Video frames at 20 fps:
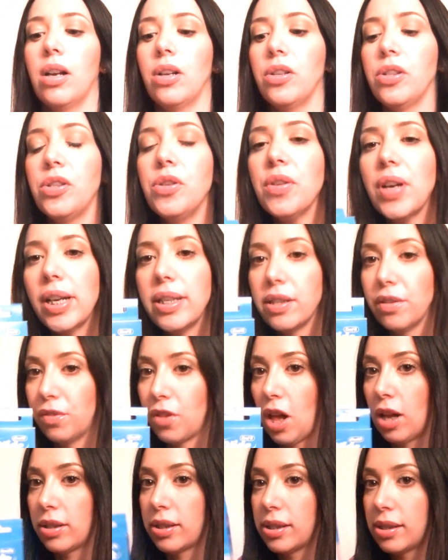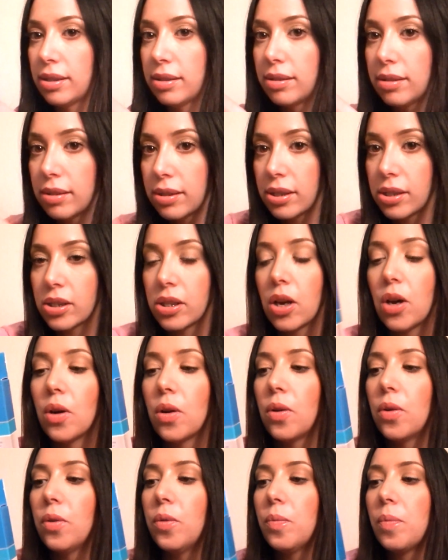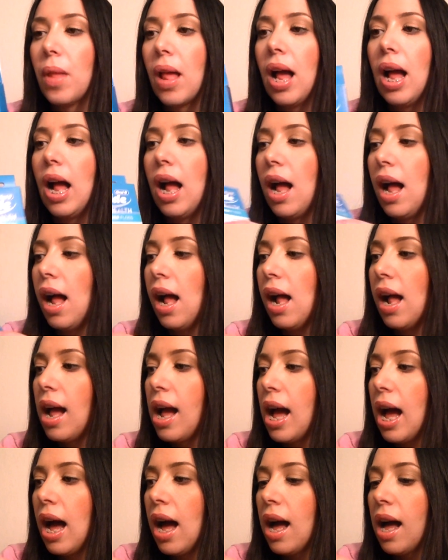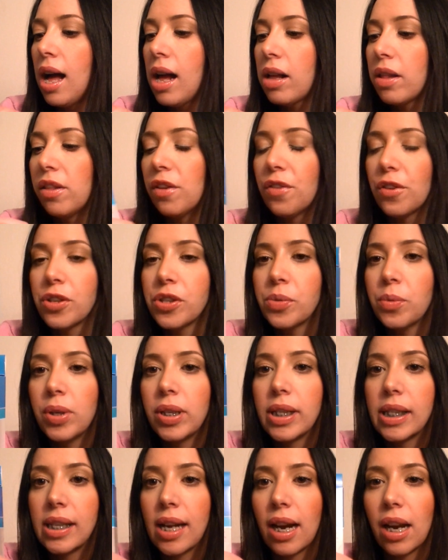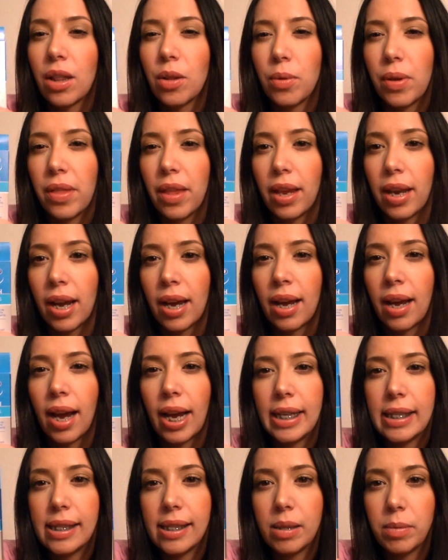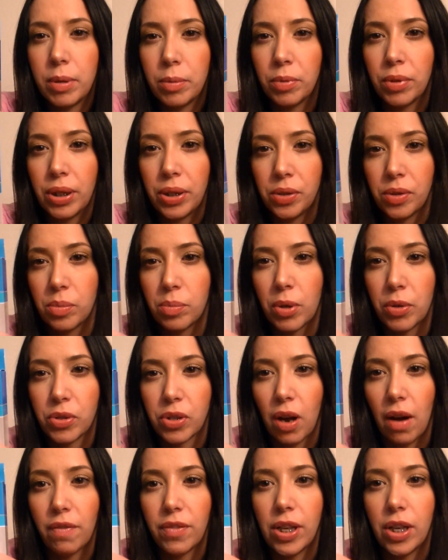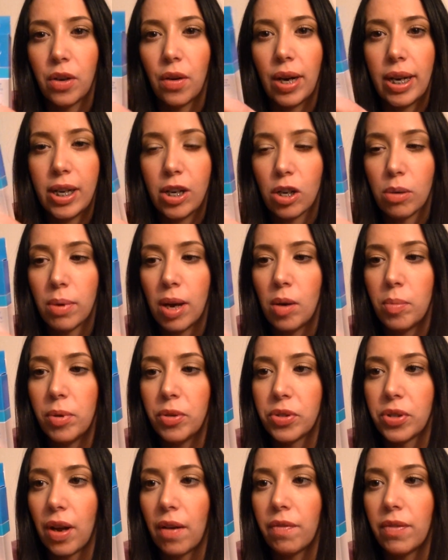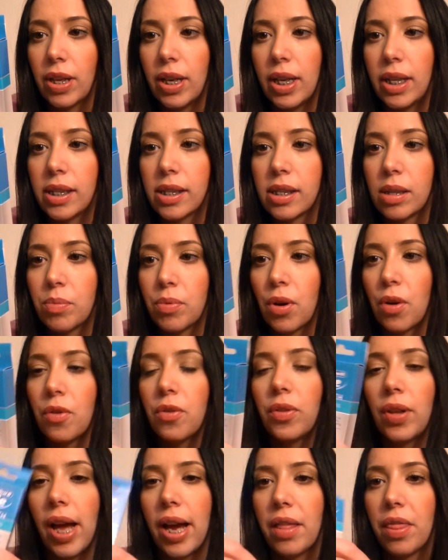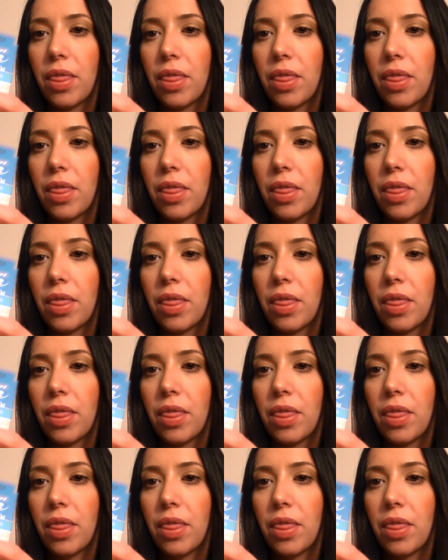2 kinds of floss. So the first one is kind of the one that I see people use most often or hear about most often. It's the Pro Glide